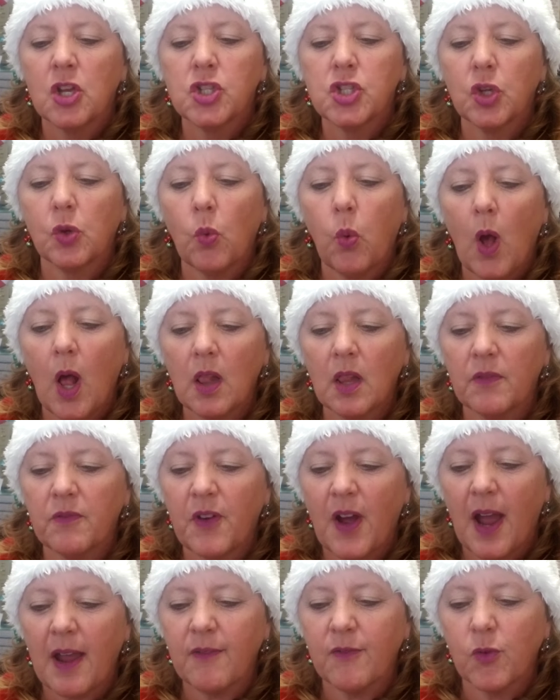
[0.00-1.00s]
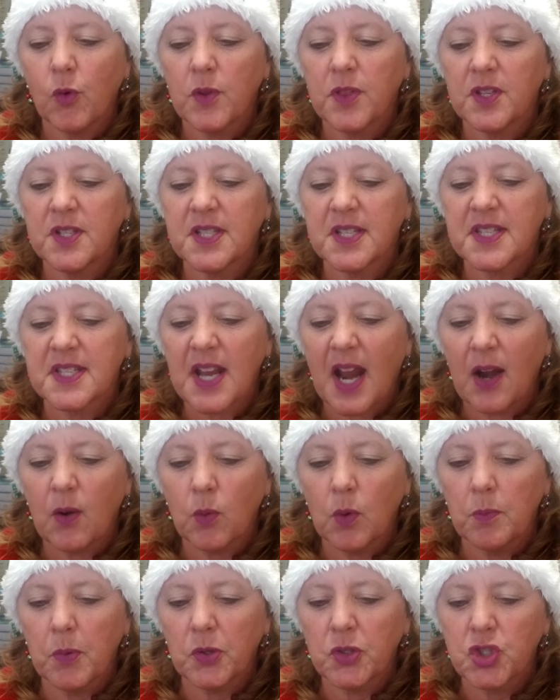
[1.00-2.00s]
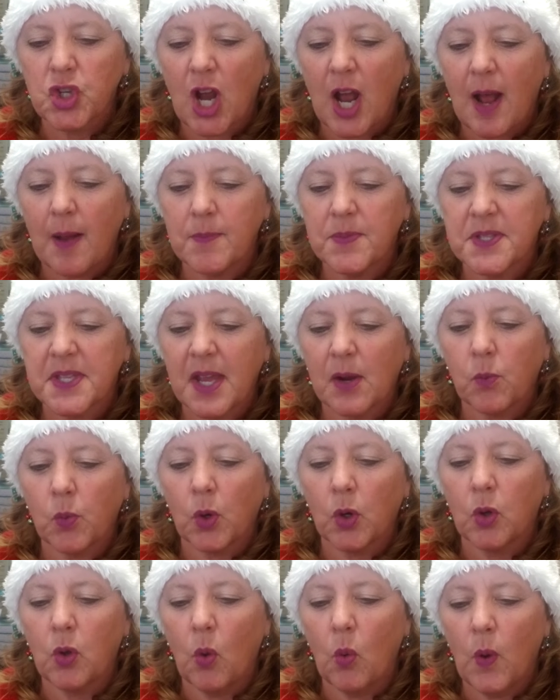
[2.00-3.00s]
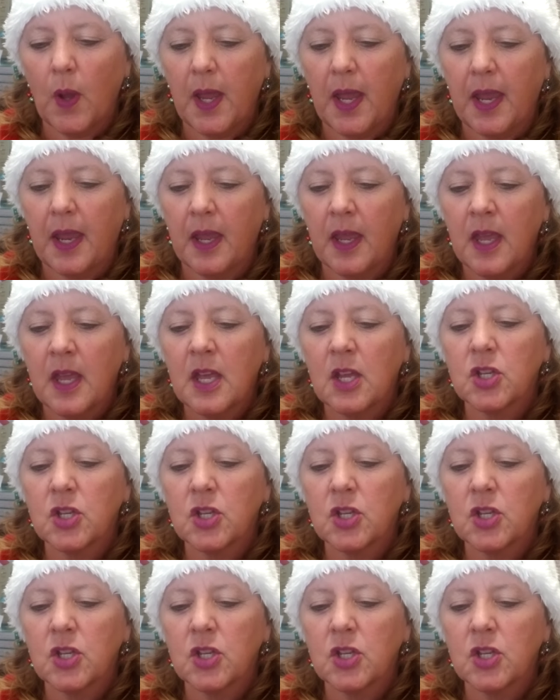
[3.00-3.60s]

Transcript: to qualify for the desirable jobs that were going